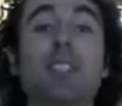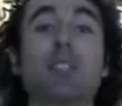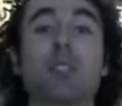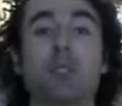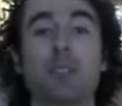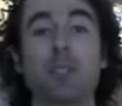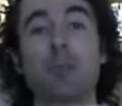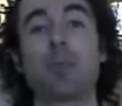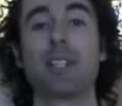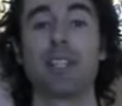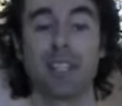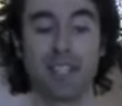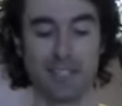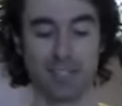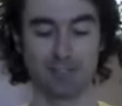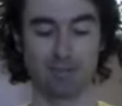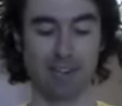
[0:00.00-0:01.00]

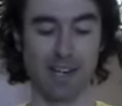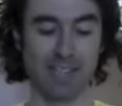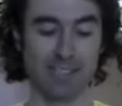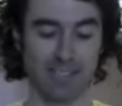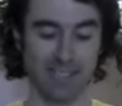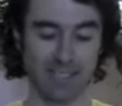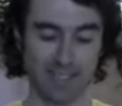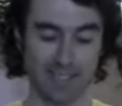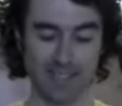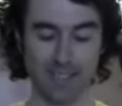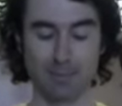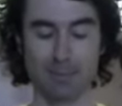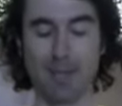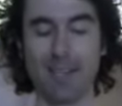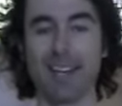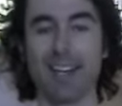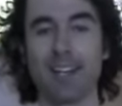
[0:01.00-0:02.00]
scribbly writing. It's
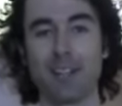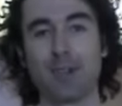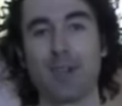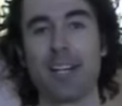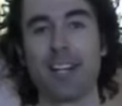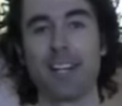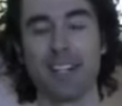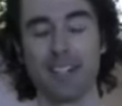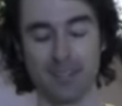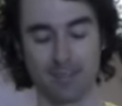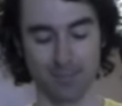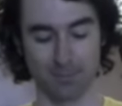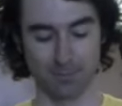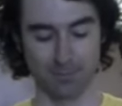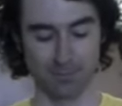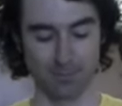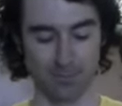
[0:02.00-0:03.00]
my handwriting. I'm
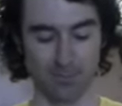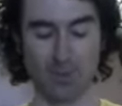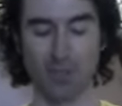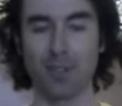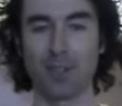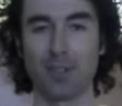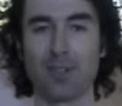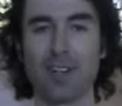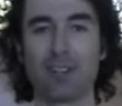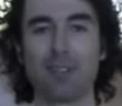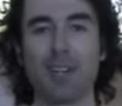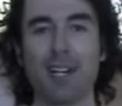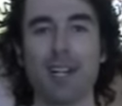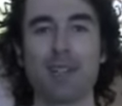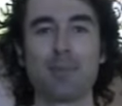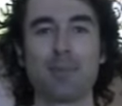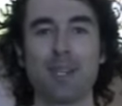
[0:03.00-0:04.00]
not a great
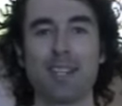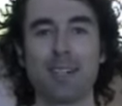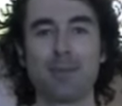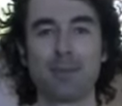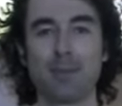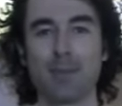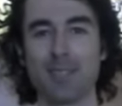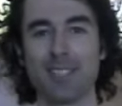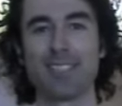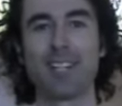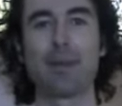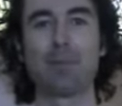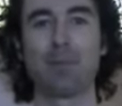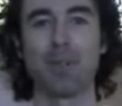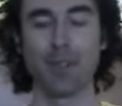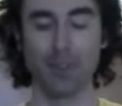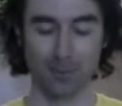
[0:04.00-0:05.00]
writer, but I'm good at
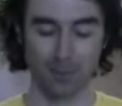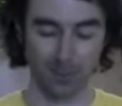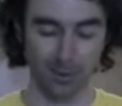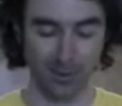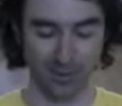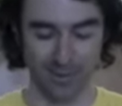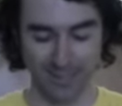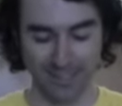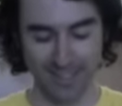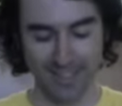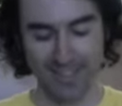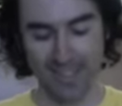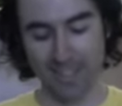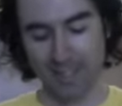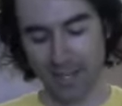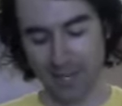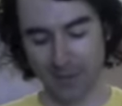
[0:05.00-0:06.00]
typing on computers.
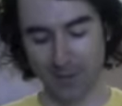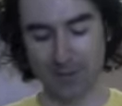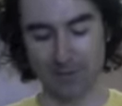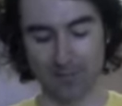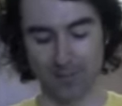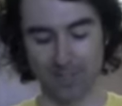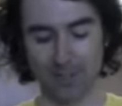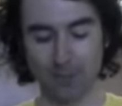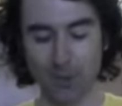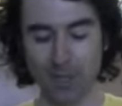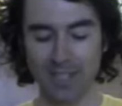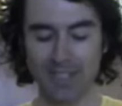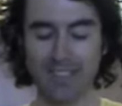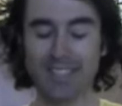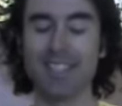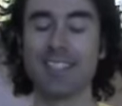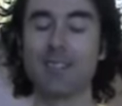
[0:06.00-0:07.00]
However,
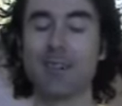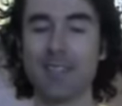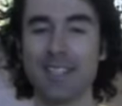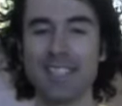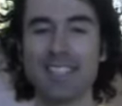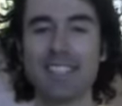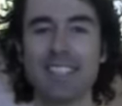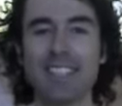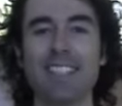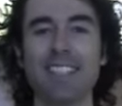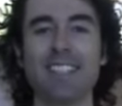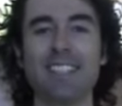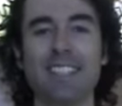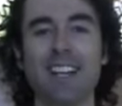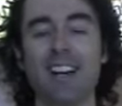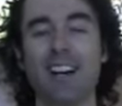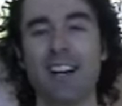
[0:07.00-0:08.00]
what this
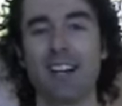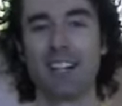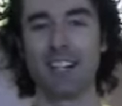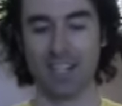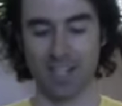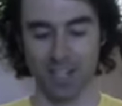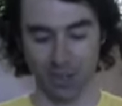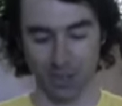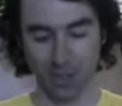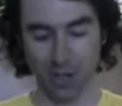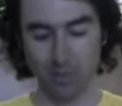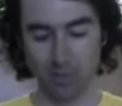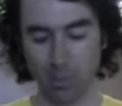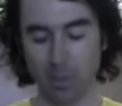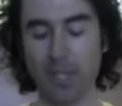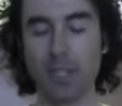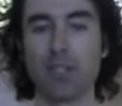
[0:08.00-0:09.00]
is are
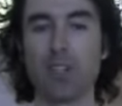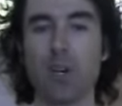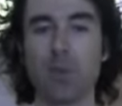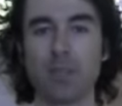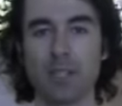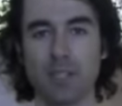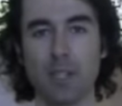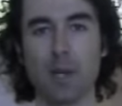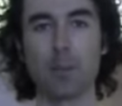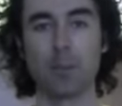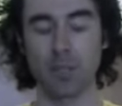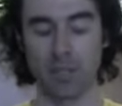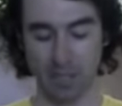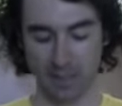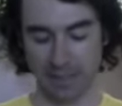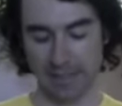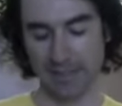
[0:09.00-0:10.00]
dot point notes,
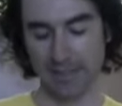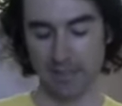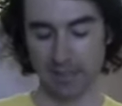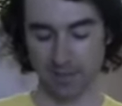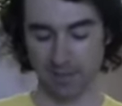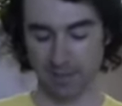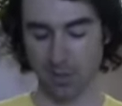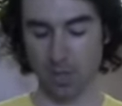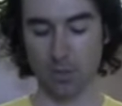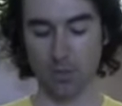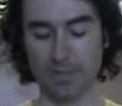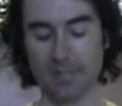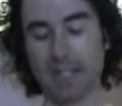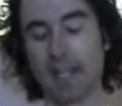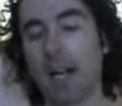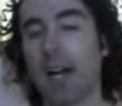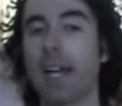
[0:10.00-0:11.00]
numbered list of
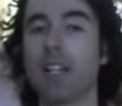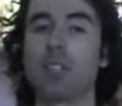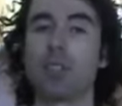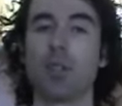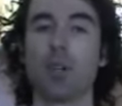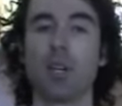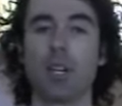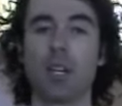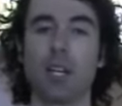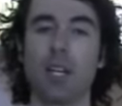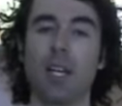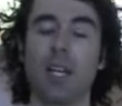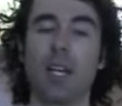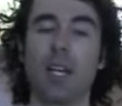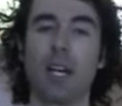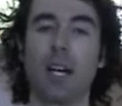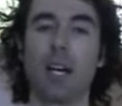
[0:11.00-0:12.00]
notes that I took
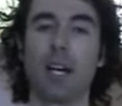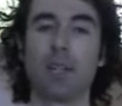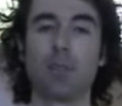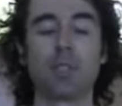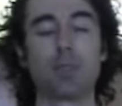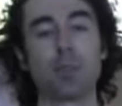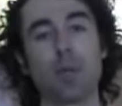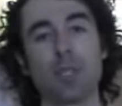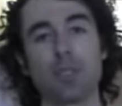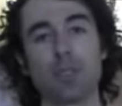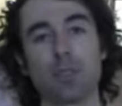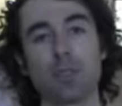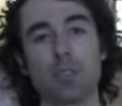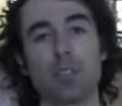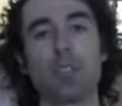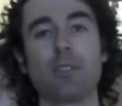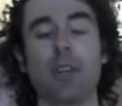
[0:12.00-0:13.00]
in response to a
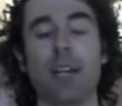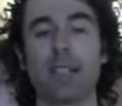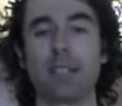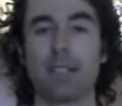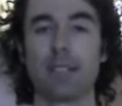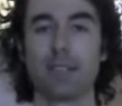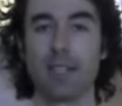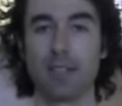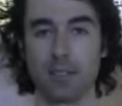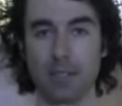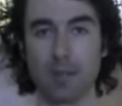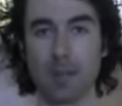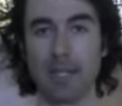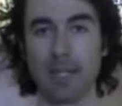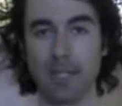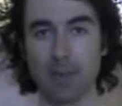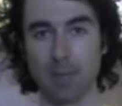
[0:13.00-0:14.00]
survey I sent out to
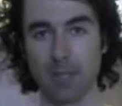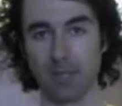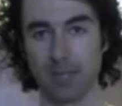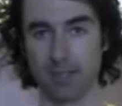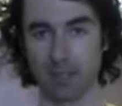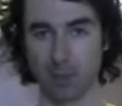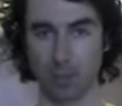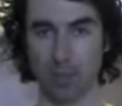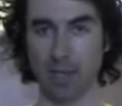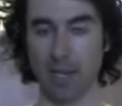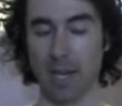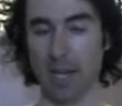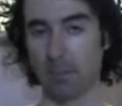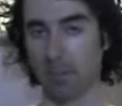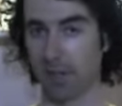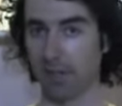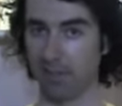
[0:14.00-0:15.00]
my email list when I
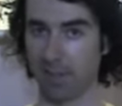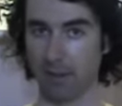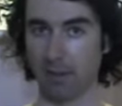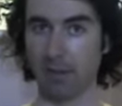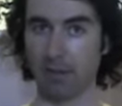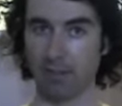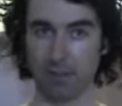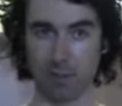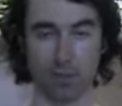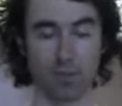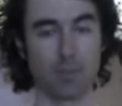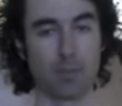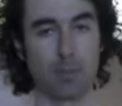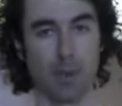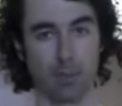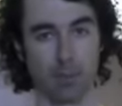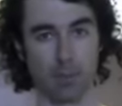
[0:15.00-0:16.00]
had my very
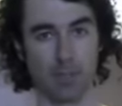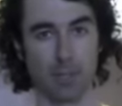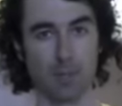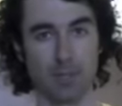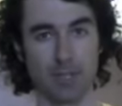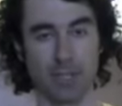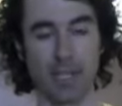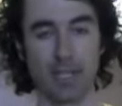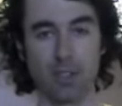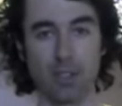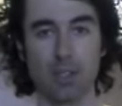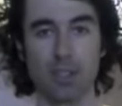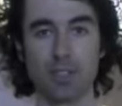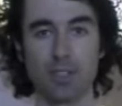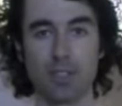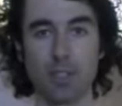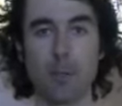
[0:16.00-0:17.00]
first membership site
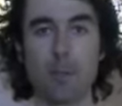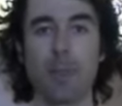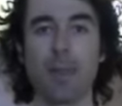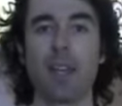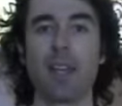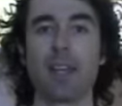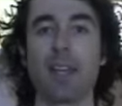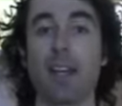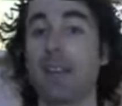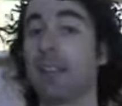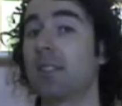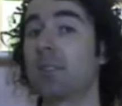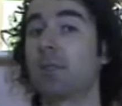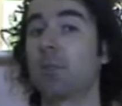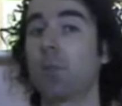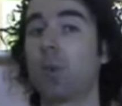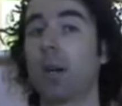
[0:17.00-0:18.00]
launch. Now
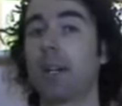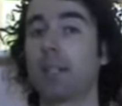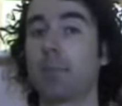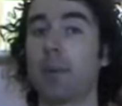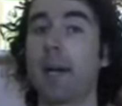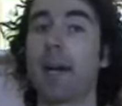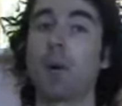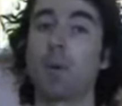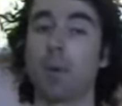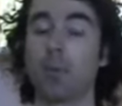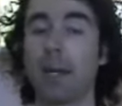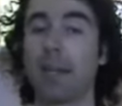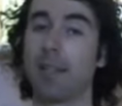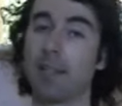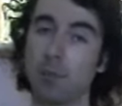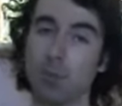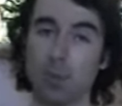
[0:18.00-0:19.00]
this was back when
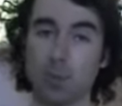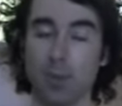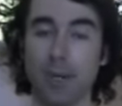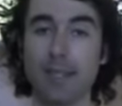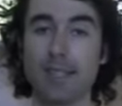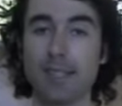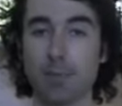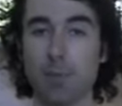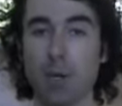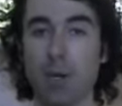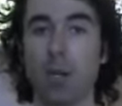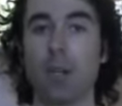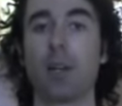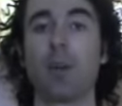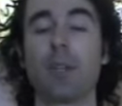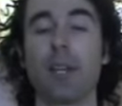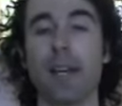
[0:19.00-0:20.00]
my list was quite small.
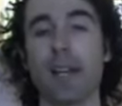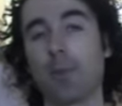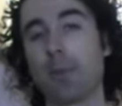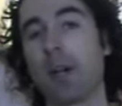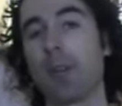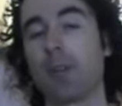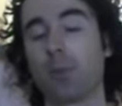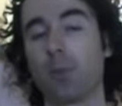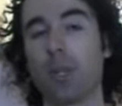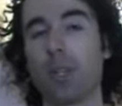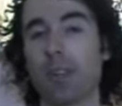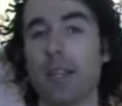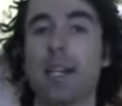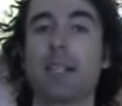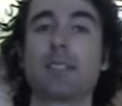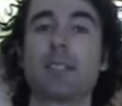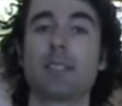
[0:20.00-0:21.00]
I only had about
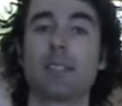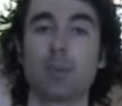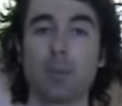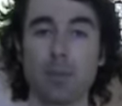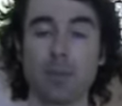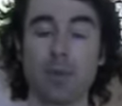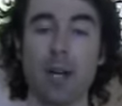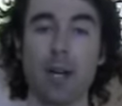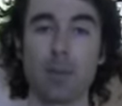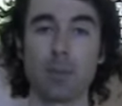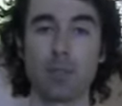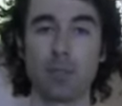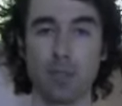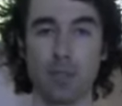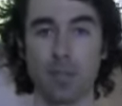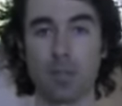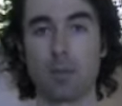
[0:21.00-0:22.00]
3,000
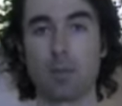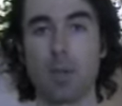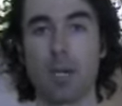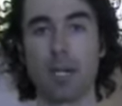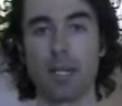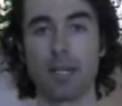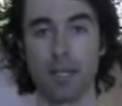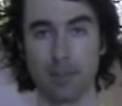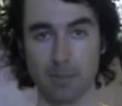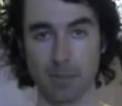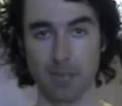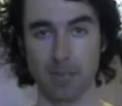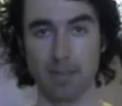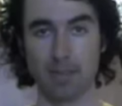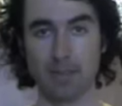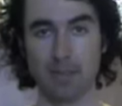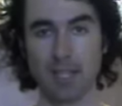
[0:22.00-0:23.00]
subscribers on my email
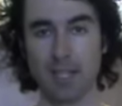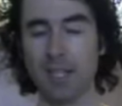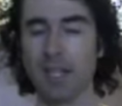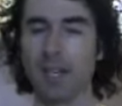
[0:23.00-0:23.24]
list,